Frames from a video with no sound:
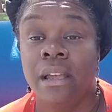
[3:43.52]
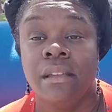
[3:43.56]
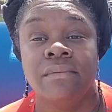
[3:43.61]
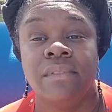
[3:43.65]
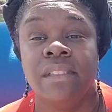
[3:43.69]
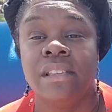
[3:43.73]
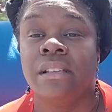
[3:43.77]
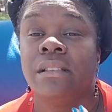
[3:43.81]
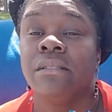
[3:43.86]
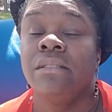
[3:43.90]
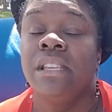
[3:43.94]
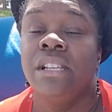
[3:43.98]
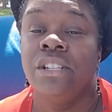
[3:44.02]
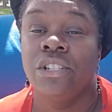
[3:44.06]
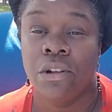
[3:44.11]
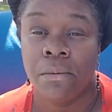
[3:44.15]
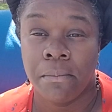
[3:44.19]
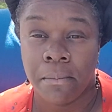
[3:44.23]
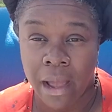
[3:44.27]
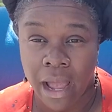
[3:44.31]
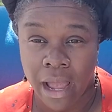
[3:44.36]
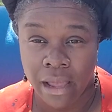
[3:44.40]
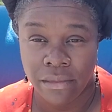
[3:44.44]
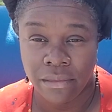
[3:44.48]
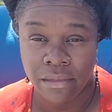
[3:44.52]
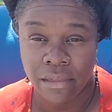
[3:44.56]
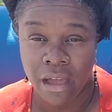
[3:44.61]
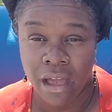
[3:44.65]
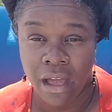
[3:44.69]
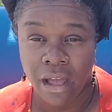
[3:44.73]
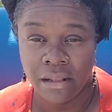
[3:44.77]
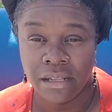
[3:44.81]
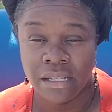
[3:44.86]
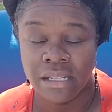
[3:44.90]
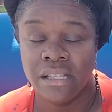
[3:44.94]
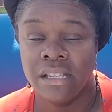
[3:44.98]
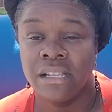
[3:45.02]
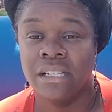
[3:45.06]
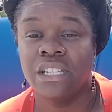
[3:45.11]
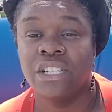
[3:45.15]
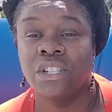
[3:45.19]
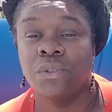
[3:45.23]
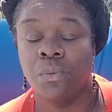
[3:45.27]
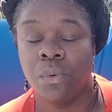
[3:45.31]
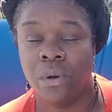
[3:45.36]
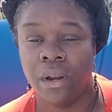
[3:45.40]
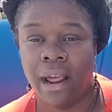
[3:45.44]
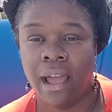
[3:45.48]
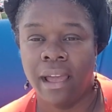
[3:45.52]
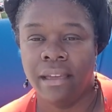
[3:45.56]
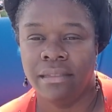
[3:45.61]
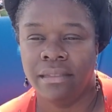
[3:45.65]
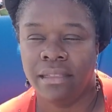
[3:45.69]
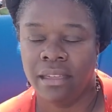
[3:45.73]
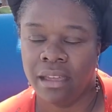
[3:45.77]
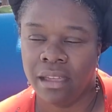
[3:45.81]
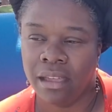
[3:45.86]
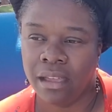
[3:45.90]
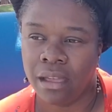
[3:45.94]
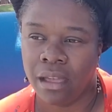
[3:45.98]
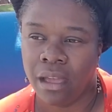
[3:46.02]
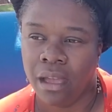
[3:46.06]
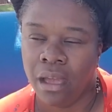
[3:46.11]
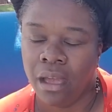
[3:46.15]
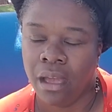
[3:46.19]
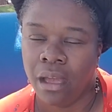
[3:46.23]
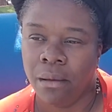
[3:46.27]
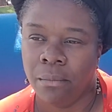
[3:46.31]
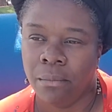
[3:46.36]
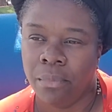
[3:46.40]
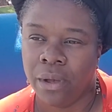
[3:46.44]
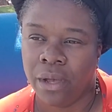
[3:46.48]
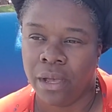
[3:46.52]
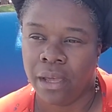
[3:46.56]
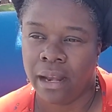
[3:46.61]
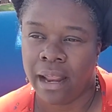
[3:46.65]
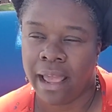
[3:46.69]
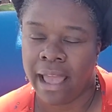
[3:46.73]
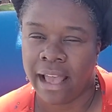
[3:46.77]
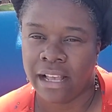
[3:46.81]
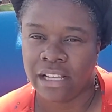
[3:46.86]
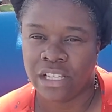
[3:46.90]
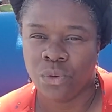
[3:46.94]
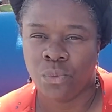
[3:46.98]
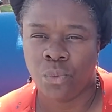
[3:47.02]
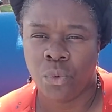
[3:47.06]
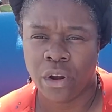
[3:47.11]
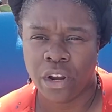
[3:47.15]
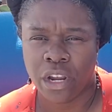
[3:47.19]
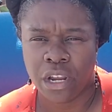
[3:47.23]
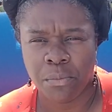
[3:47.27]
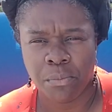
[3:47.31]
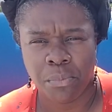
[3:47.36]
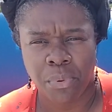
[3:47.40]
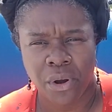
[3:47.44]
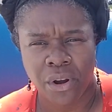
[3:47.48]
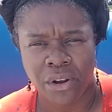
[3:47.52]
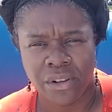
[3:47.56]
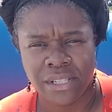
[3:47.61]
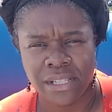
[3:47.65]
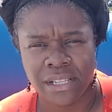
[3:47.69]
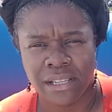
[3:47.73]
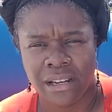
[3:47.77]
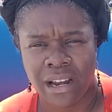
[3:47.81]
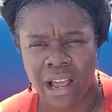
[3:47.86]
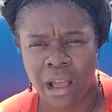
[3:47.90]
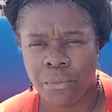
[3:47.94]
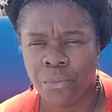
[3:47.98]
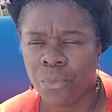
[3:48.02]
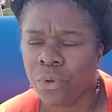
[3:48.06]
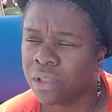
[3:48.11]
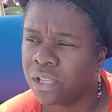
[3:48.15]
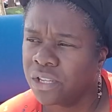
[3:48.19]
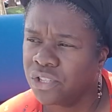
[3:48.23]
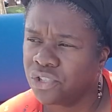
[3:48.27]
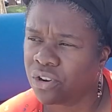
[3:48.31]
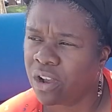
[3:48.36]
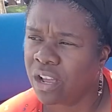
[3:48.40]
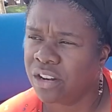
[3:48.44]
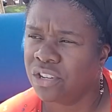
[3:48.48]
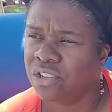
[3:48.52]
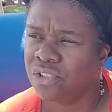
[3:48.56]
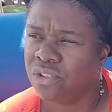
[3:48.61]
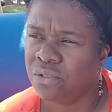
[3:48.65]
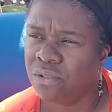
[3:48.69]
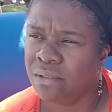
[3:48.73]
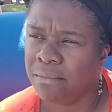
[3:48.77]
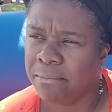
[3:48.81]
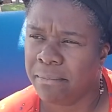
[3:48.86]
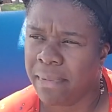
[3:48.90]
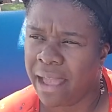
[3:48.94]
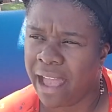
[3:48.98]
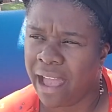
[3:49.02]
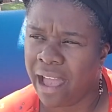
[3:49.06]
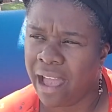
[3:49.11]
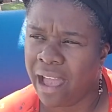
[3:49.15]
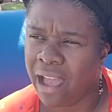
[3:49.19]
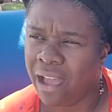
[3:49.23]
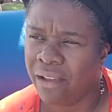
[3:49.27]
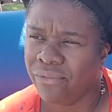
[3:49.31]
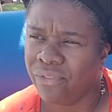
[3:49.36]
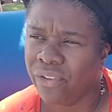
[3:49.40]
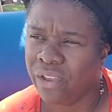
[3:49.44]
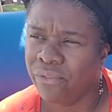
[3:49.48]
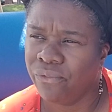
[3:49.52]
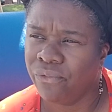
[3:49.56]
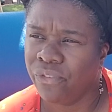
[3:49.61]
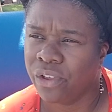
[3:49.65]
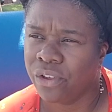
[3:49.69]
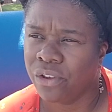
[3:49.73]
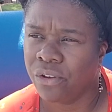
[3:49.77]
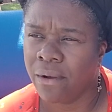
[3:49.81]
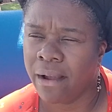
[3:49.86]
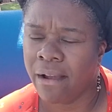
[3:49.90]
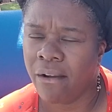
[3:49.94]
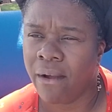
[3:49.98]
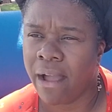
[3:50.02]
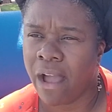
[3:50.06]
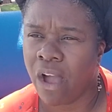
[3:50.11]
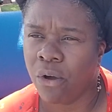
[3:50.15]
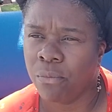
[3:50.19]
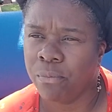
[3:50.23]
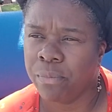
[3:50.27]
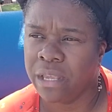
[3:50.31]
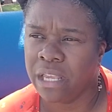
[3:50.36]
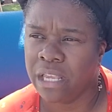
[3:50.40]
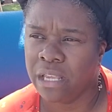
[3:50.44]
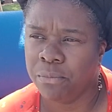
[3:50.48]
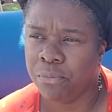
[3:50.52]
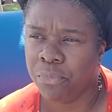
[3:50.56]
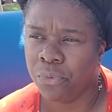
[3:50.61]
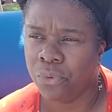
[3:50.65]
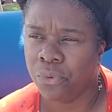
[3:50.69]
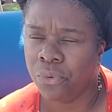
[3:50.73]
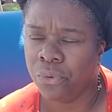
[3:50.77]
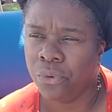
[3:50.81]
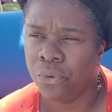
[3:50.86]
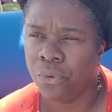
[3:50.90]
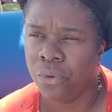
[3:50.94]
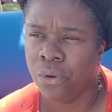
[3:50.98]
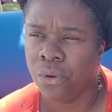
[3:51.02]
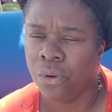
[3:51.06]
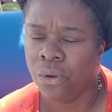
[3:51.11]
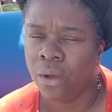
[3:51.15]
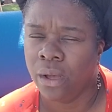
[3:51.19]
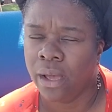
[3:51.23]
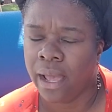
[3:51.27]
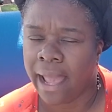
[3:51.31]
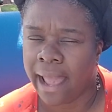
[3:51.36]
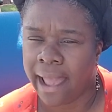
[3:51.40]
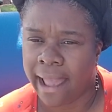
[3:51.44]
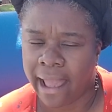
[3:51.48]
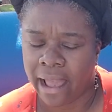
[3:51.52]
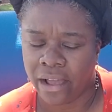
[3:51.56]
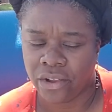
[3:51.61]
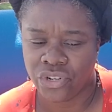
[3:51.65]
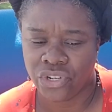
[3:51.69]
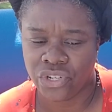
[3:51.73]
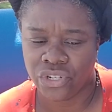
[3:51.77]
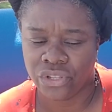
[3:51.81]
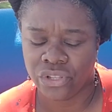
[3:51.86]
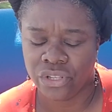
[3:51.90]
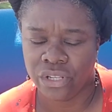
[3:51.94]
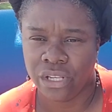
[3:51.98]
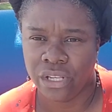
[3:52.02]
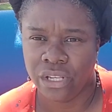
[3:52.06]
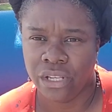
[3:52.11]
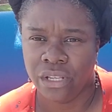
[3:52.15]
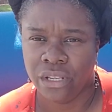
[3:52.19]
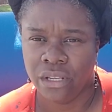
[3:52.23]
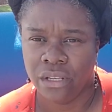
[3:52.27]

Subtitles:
these are my thoughts. This is what I think. But as a working person, I'm really trying to do the math and figure out how people actually